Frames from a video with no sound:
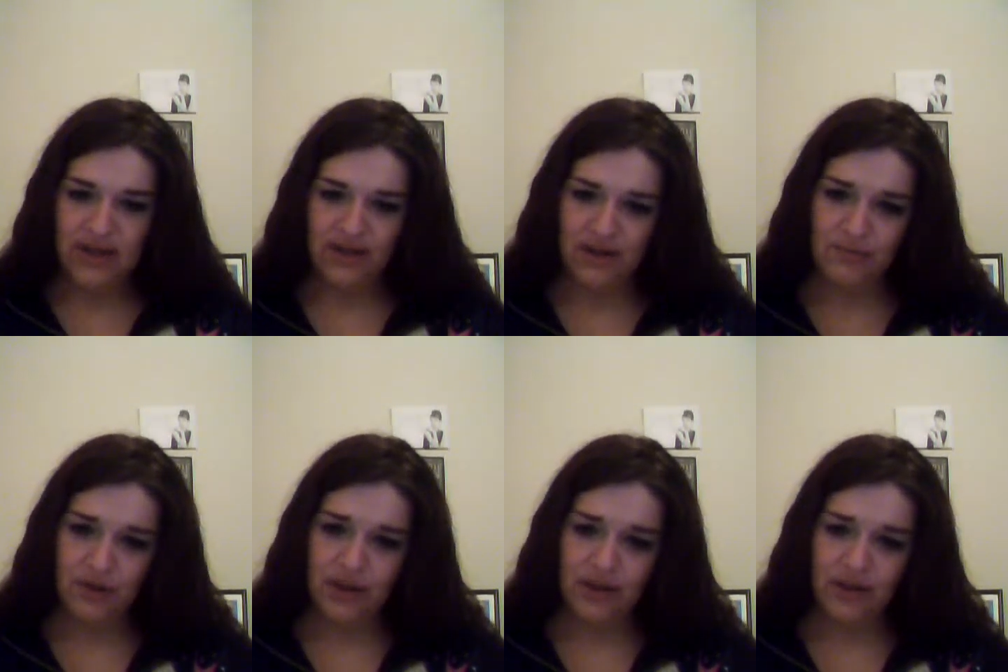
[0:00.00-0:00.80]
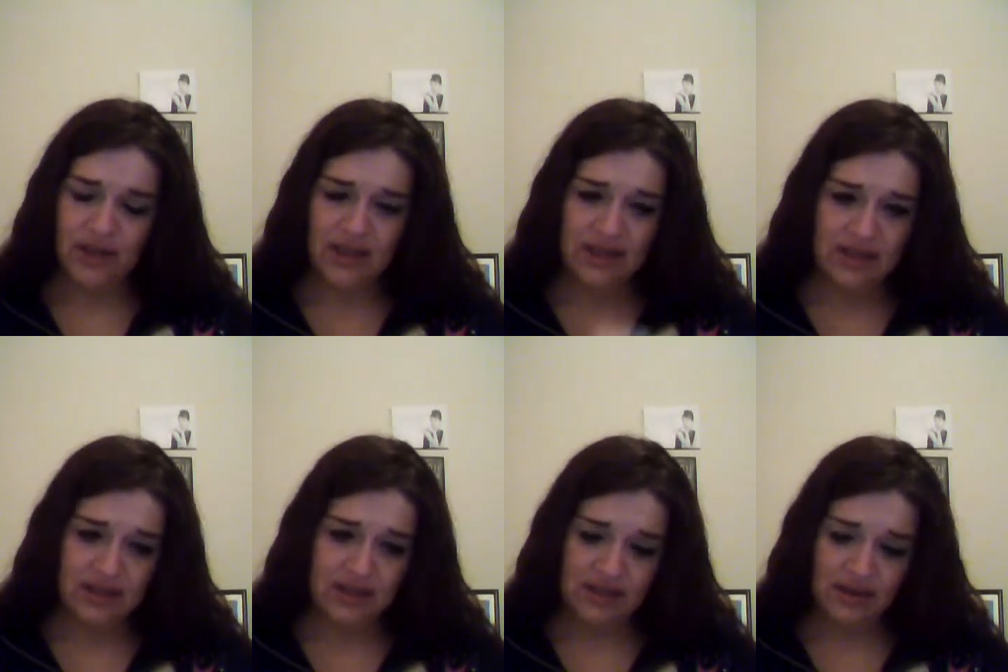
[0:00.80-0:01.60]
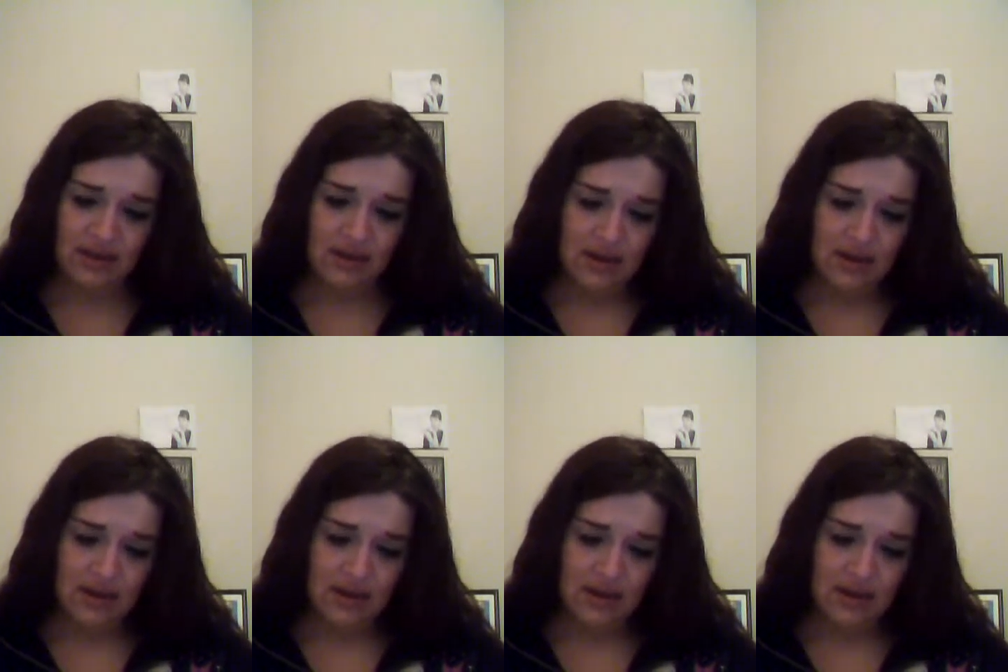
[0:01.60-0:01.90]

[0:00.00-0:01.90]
Now that I'm really looking at this,